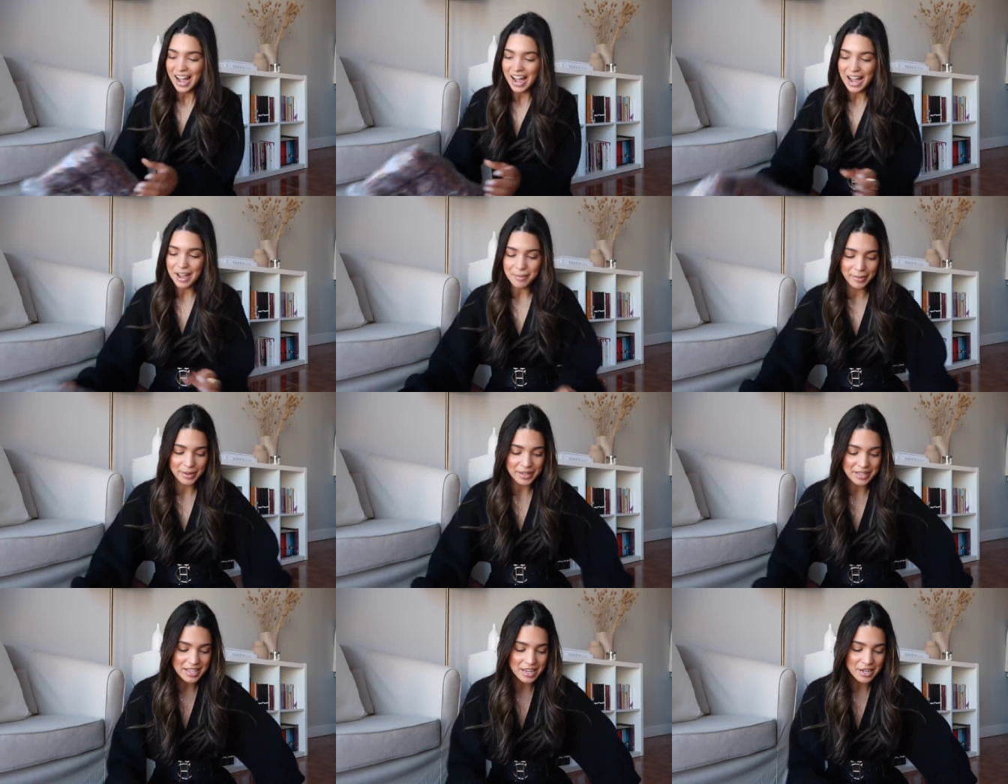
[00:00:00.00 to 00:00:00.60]
I
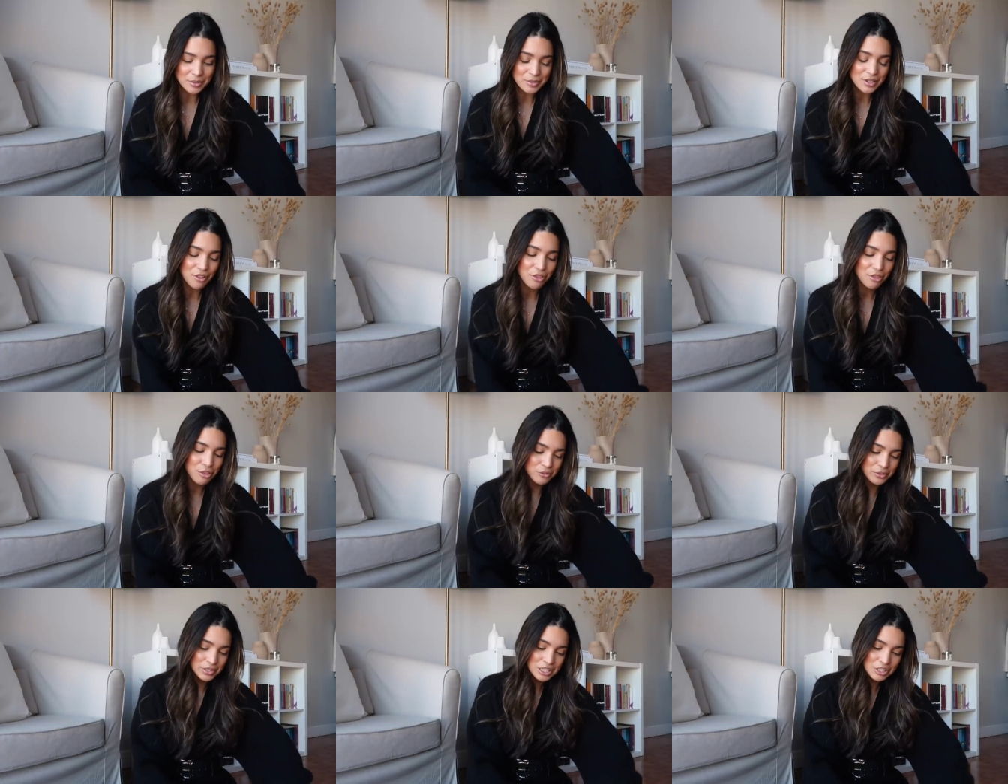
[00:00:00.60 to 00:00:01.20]
picked out
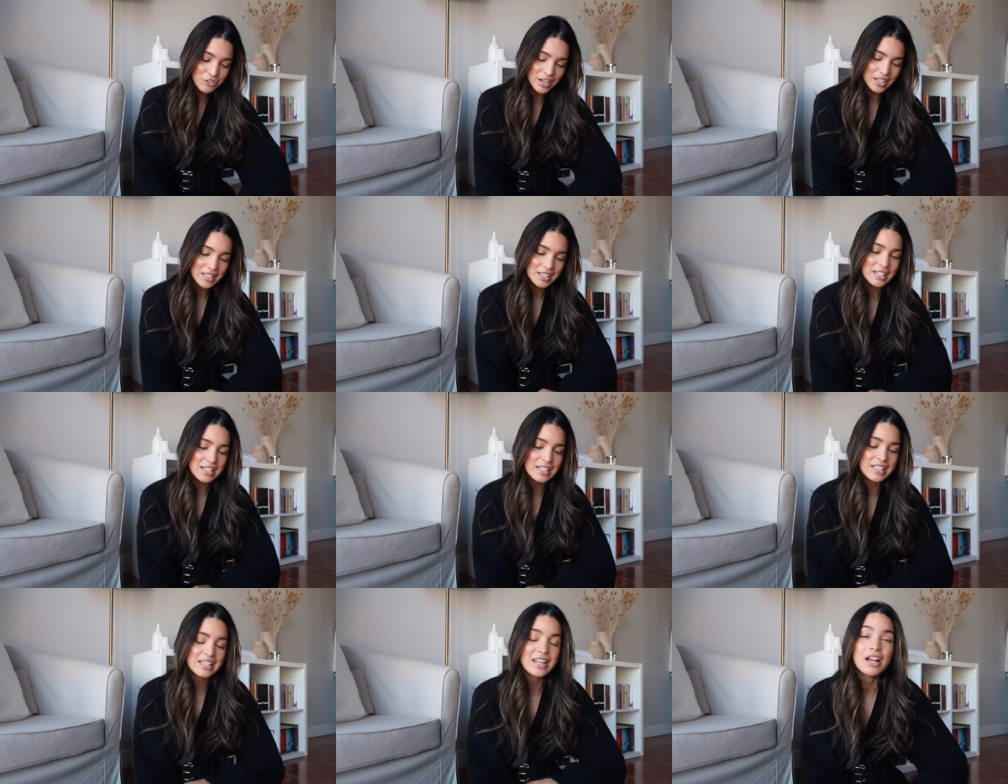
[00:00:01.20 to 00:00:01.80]
three
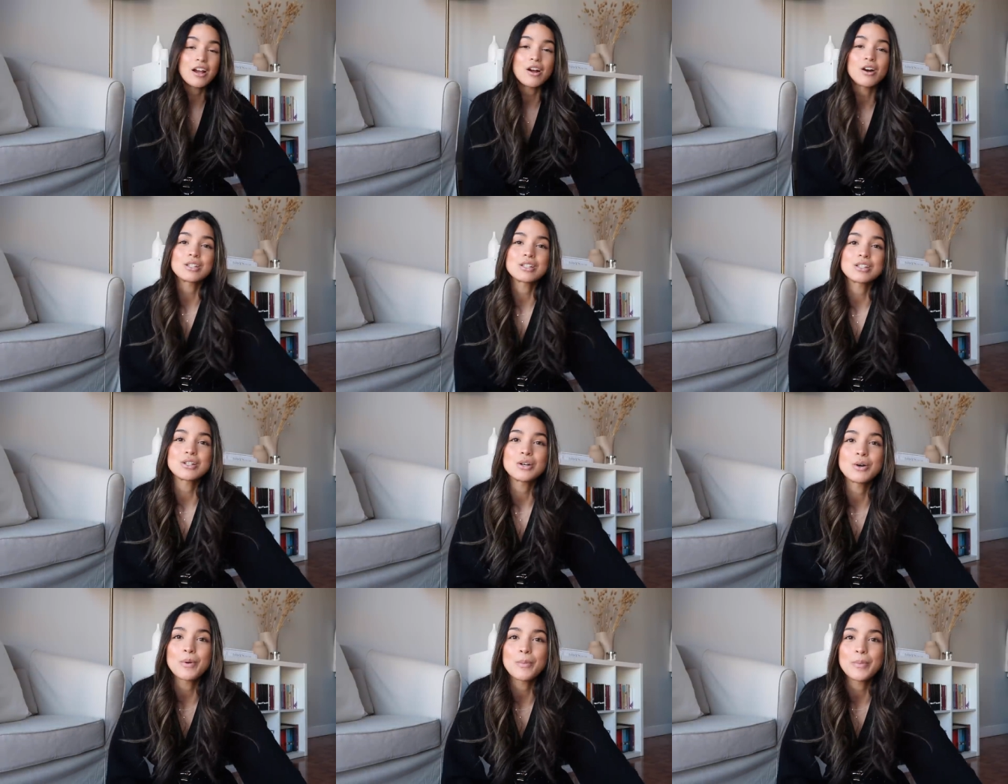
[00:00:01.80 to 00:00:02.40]
dresses and I
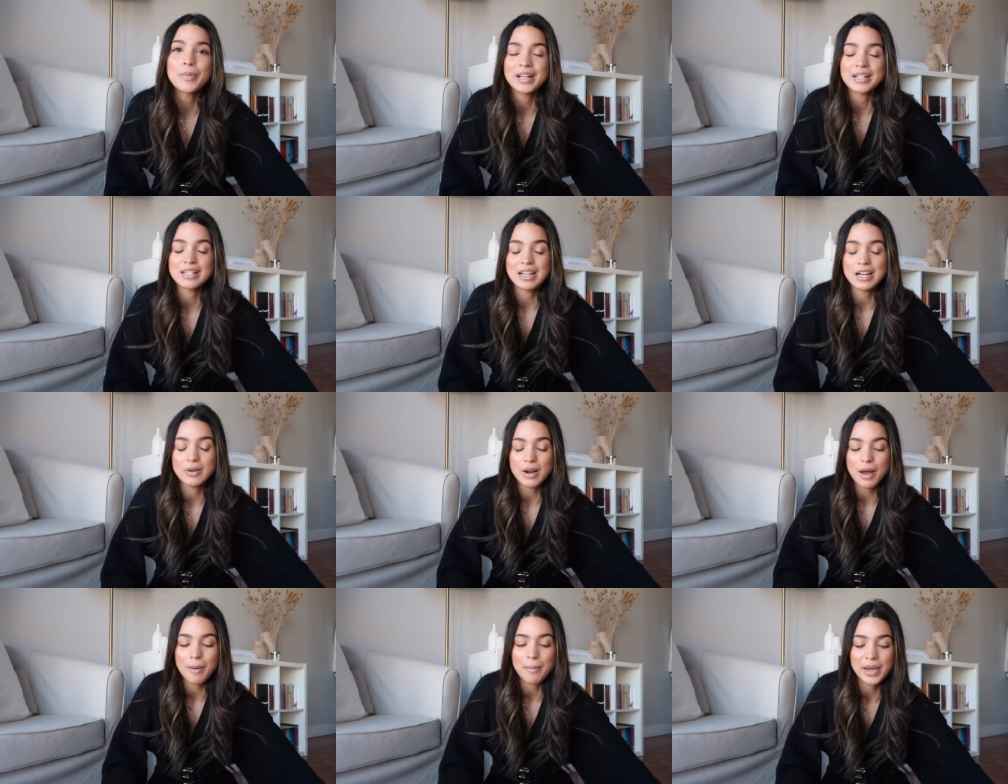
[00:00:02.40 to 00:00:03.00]
also picked
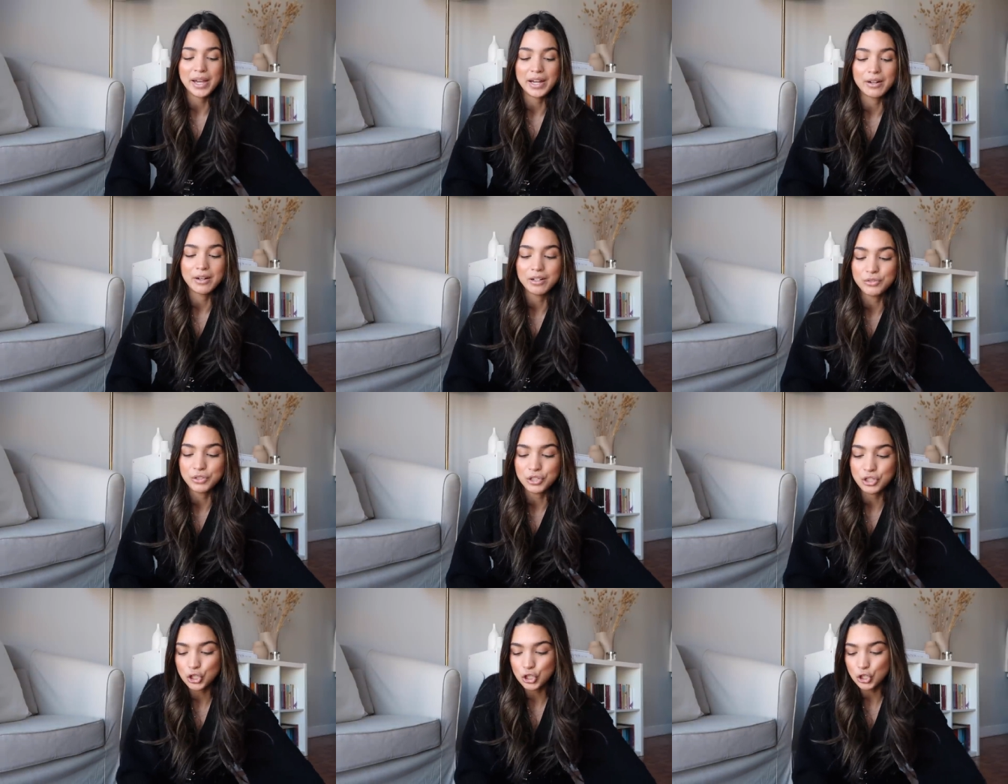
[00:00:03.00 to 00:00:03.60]
out a pair
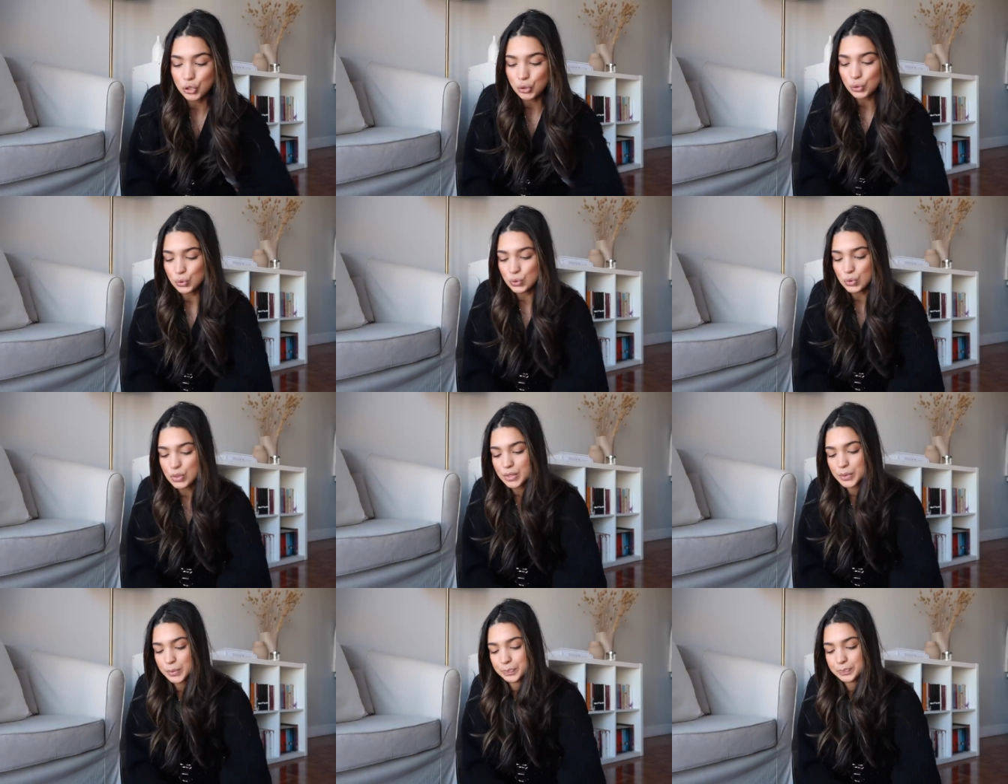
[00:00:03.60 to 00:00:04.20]
of shoes.